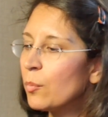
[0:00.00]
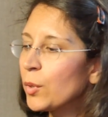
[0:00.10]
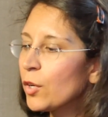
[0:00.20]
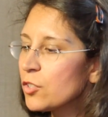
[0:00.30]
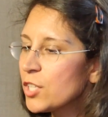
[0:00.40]

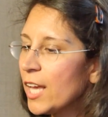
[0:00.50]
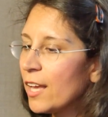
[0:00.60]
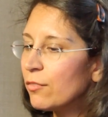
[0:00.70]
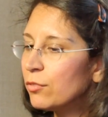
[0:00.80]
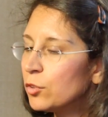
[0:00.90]
Because they
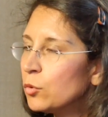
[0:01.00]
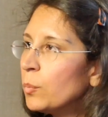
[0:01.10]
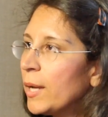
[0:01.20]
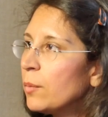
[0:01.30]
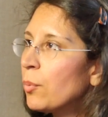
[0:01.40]
have
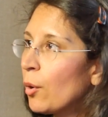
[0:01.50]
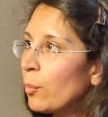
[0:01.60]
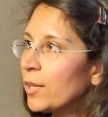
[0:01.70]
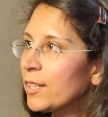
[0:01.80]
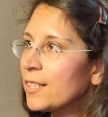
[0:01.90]
two main
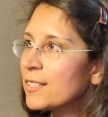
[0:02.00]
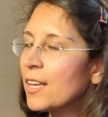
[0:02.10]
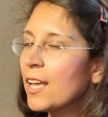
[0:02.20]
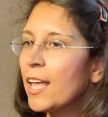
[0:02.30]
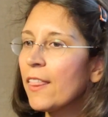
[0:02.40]

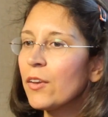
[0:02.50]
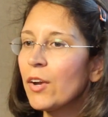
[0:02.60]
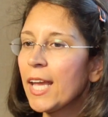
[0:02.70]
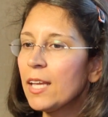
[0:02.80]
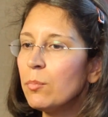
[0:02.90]
properties.
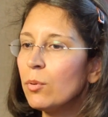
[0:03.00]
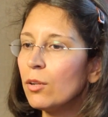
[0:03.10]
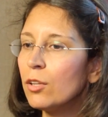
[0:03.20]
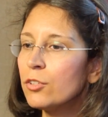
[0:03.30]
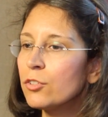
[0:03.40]
They're
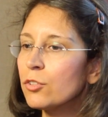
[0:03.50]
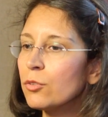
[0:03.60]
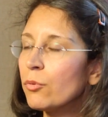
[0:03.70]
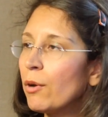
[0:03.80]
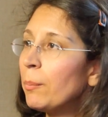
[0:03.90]
able
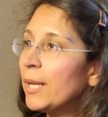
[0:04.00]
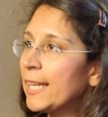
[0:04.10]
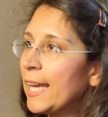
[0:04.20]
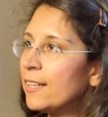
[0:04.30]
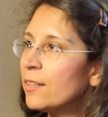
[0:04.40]
to
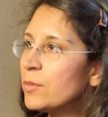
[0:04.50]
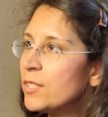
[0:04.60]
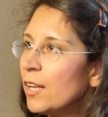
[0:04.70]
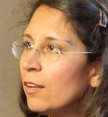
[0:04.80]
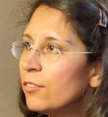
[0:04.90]
replicate
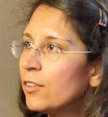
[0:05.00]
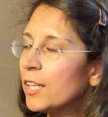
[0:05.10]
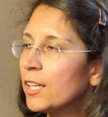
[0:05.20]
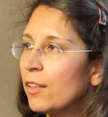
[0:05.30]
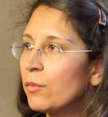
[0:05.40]
themselves,
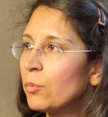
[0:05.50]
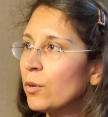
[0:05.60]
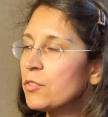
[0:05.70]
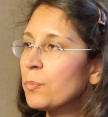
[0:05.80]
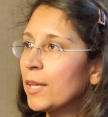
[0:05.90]
in other
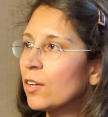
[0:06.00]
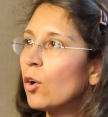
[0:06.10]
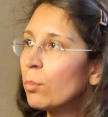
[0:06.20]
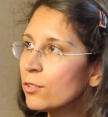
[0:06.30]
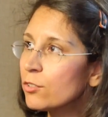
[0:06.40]
words, make
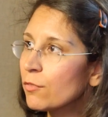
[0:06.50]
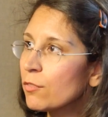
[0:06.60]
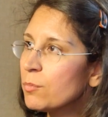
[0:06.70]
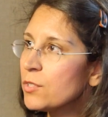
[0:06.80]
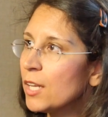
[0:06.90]
copies
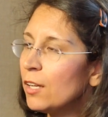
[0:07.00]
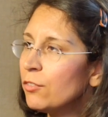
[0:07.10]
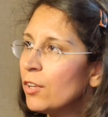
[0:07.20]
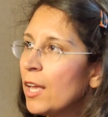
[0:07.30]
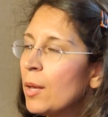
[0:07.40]
of
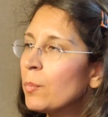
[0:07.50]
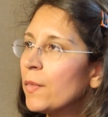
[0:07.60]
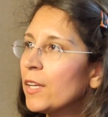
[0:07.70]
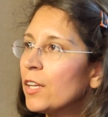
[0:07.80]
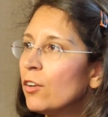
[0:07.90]
themselves,
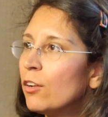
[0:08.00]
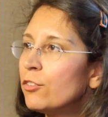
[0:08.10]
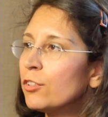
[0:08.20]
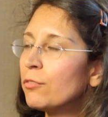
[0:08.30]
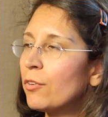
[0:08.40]
but they can
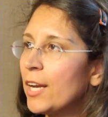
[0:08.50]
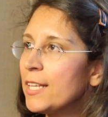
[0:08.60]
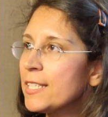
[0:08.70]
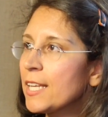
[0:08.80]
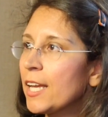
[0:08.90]
also
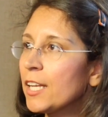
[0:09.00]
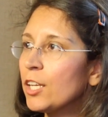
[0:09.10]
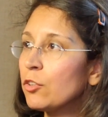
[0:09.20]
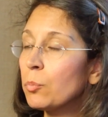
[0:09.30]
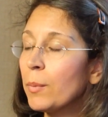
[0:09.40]
differentiate
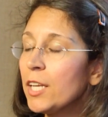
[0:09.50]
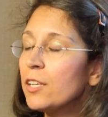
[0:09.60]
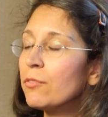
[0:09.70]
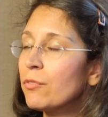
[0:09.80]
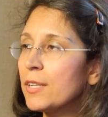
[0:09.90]
into
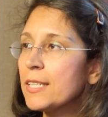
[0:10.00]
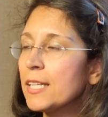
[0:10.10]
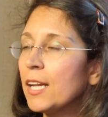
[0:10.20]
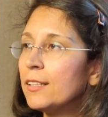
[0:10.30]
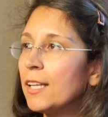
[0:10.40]
many different
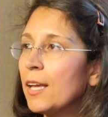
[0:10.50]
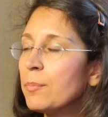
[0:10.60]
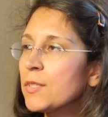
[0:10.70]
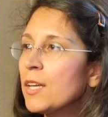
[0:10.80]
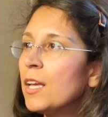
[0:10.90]
cell
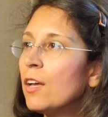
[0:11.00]
types